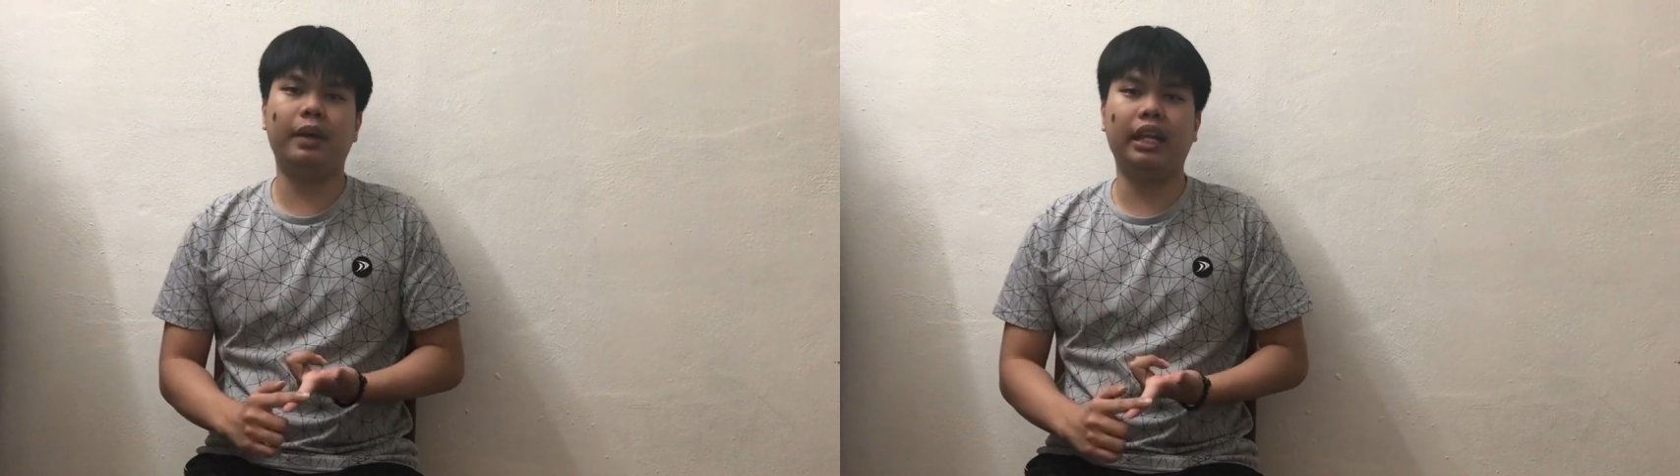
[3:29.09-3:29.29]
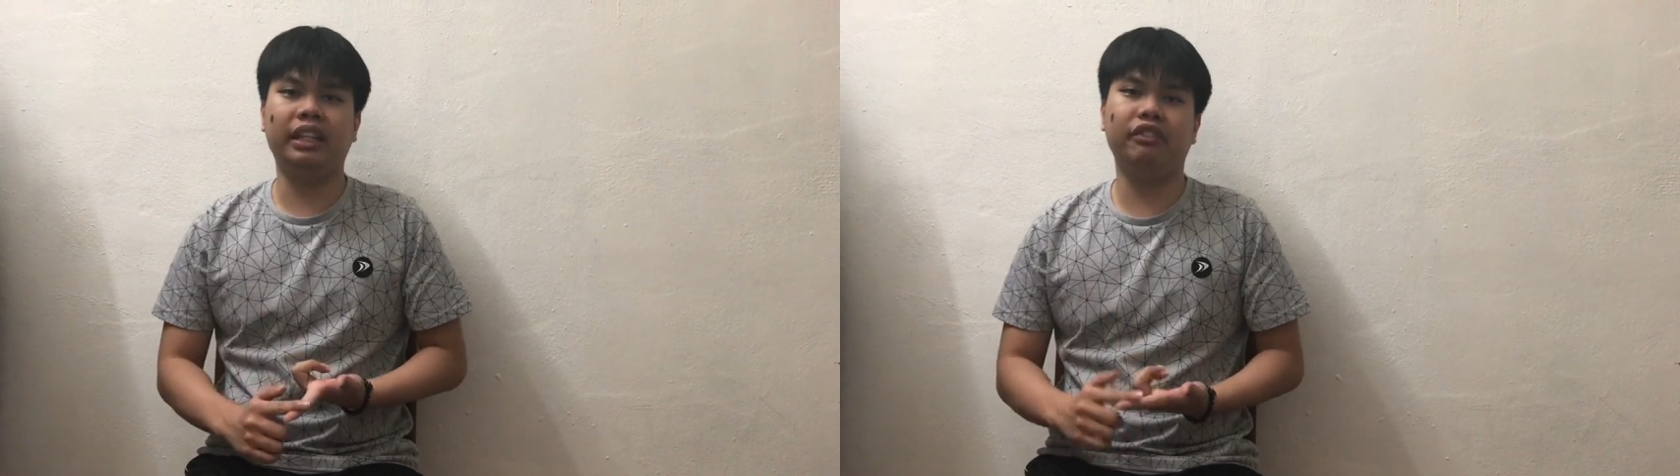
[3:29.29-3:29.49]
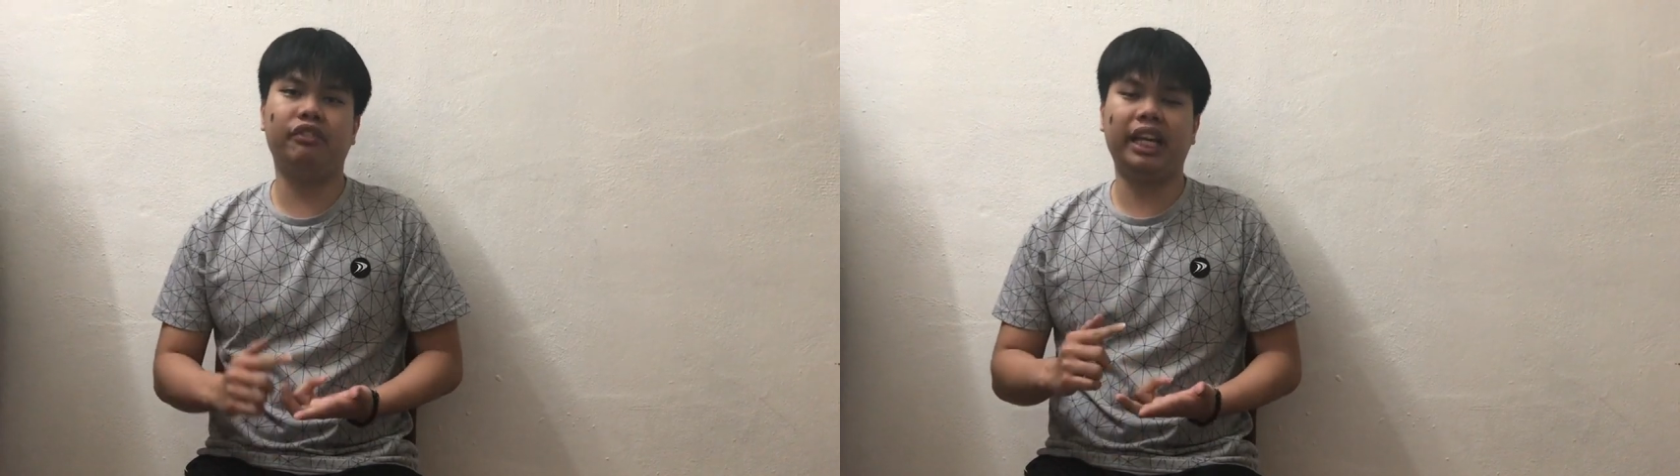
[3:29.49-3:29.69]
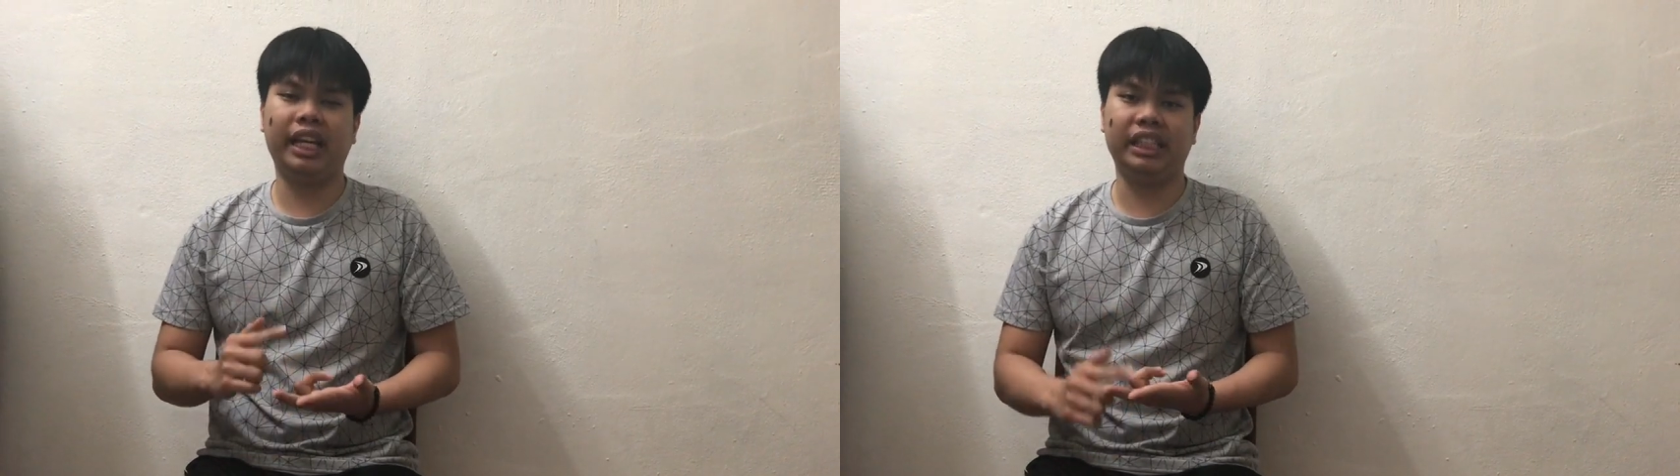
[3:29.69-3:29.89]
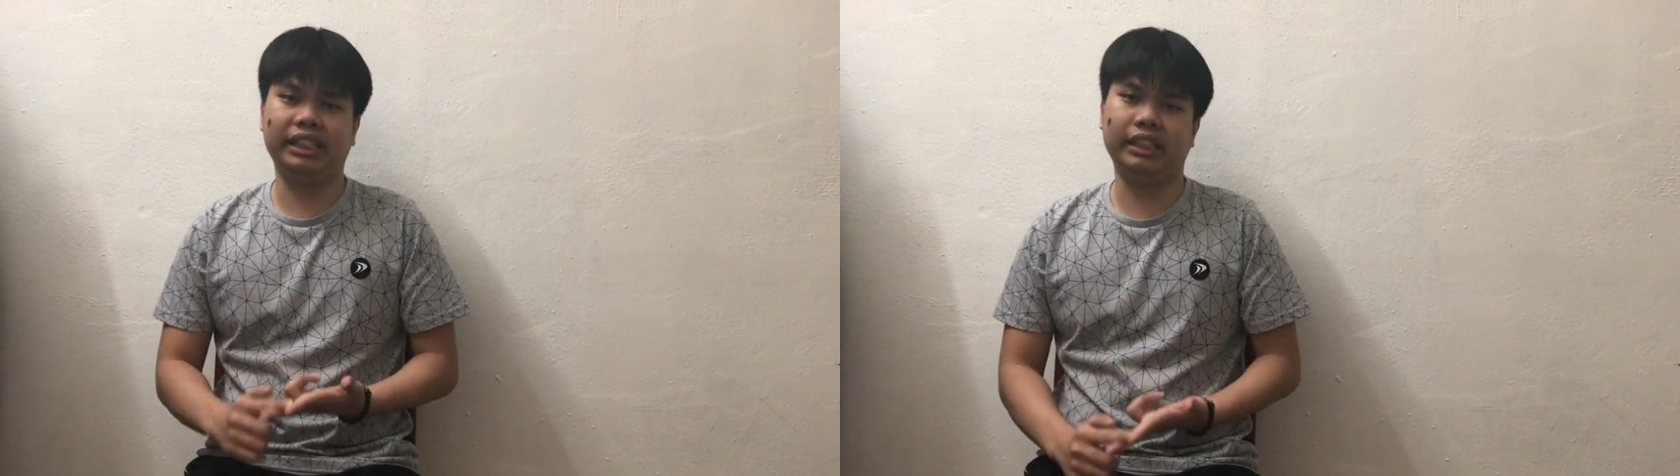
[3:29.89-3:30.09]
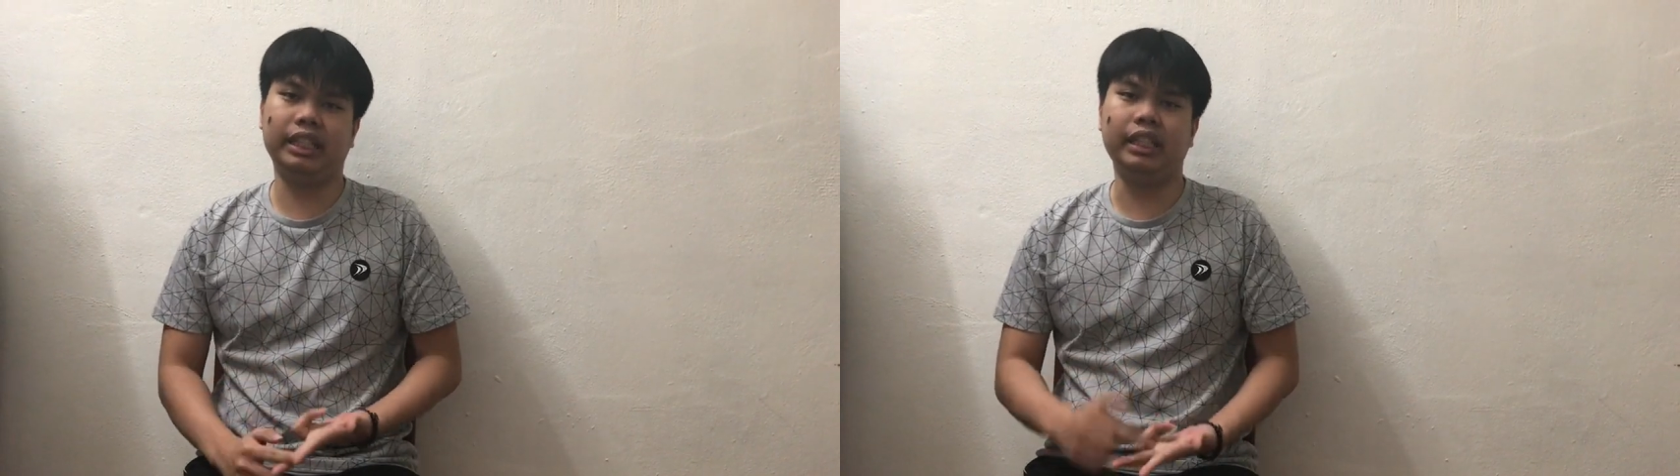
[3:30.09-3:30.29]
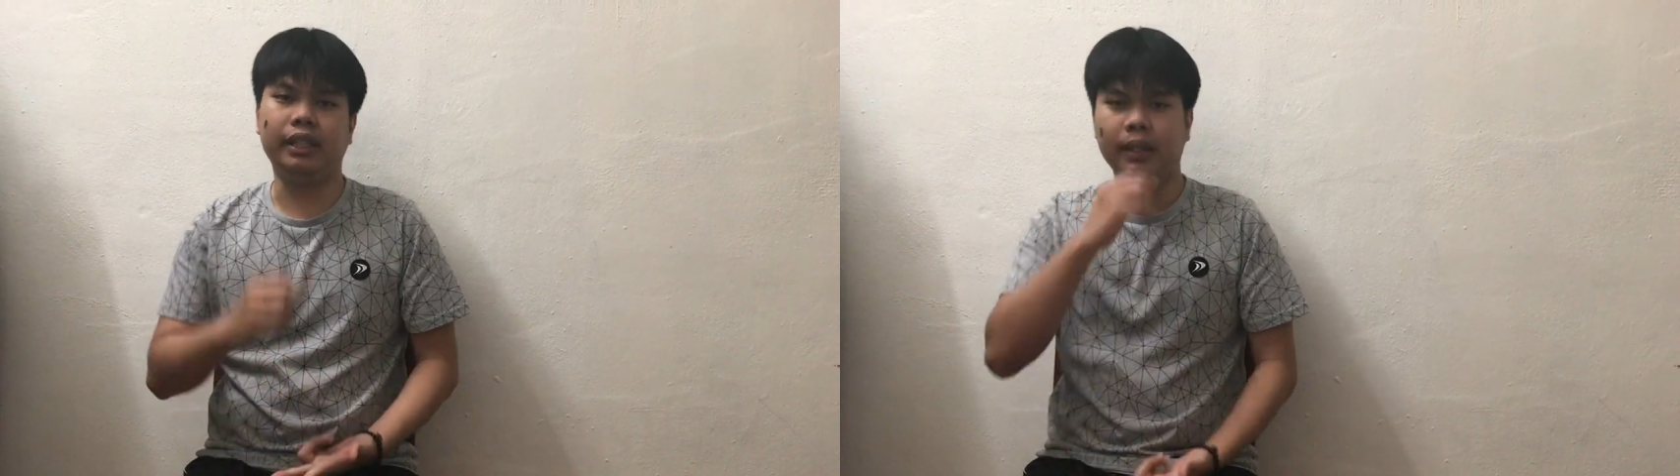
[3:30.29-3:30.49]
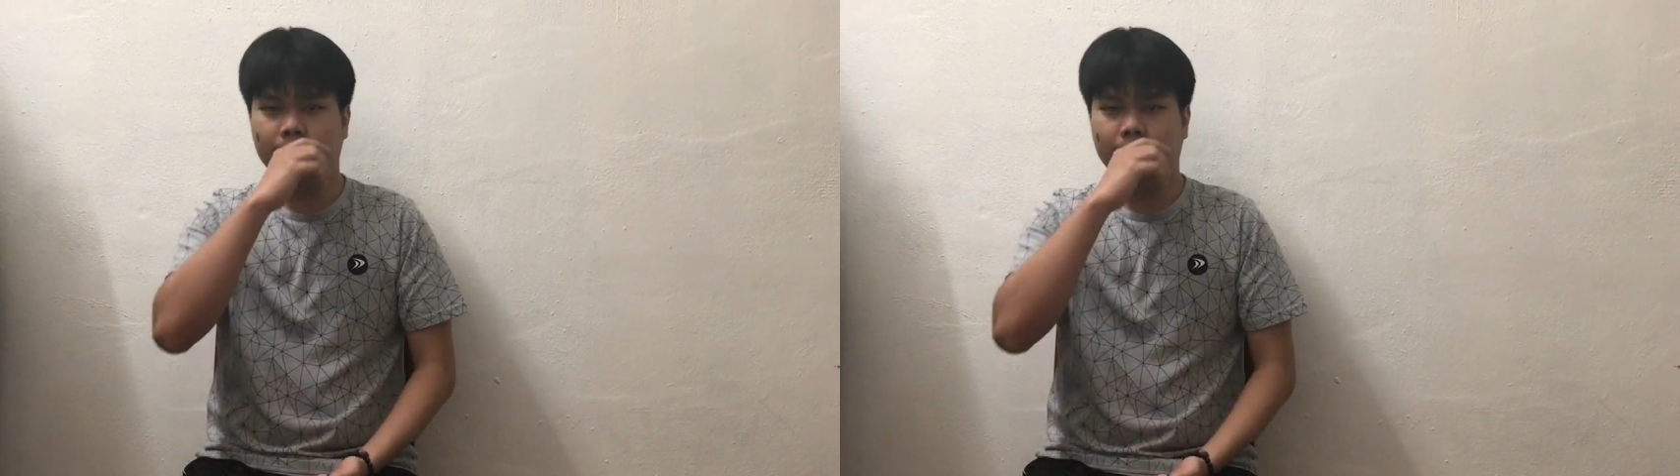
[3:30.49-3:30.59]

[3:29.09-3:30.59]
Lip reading: and different ethnicity.